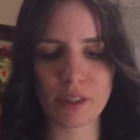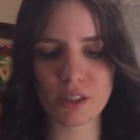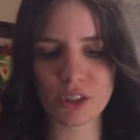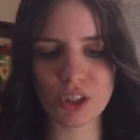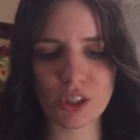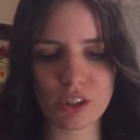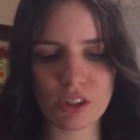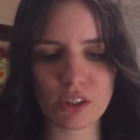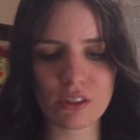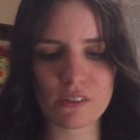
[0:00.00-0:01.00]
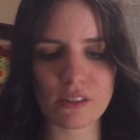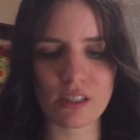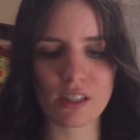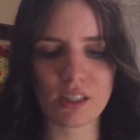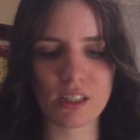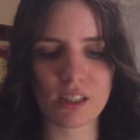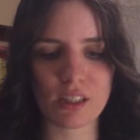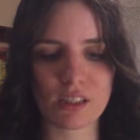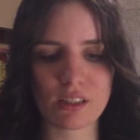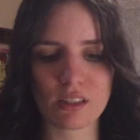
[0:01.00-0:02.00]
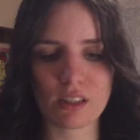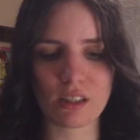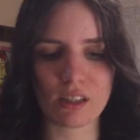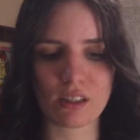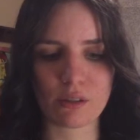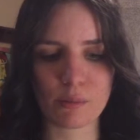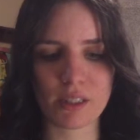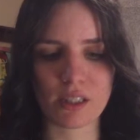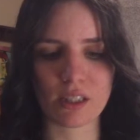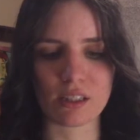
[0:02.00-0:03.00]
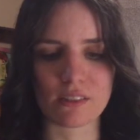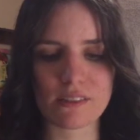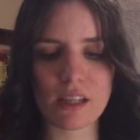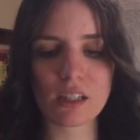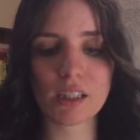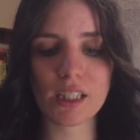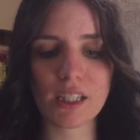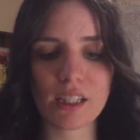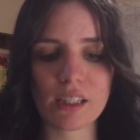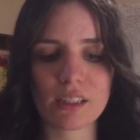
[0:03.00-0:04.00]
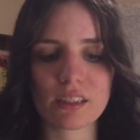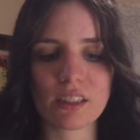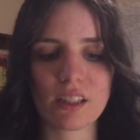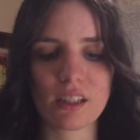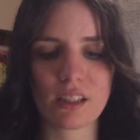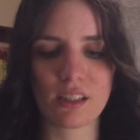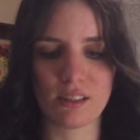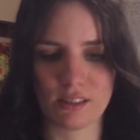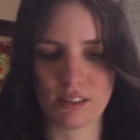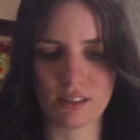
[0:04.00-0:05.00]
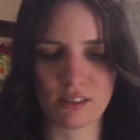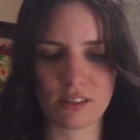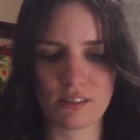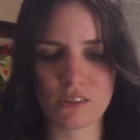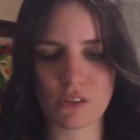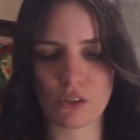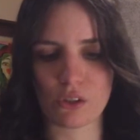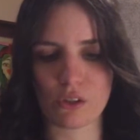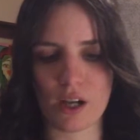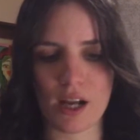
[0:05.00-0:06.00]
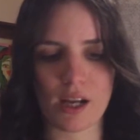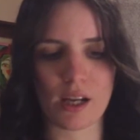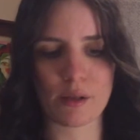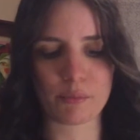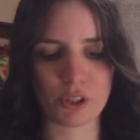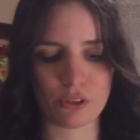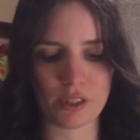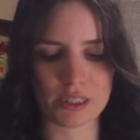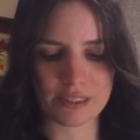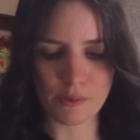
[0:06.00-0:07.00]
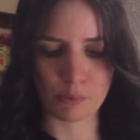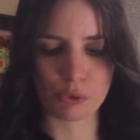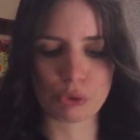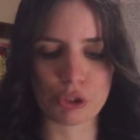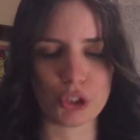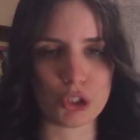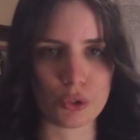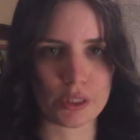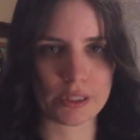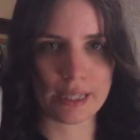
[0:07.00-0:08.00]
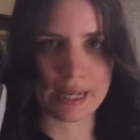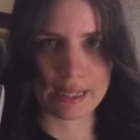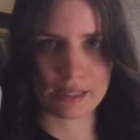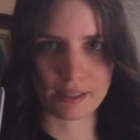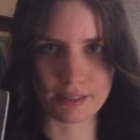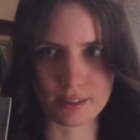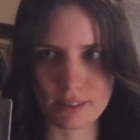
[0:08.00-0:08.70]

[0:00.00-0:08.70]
Pictures in it are a bit unsettling, so I'm gonna read this book during the day.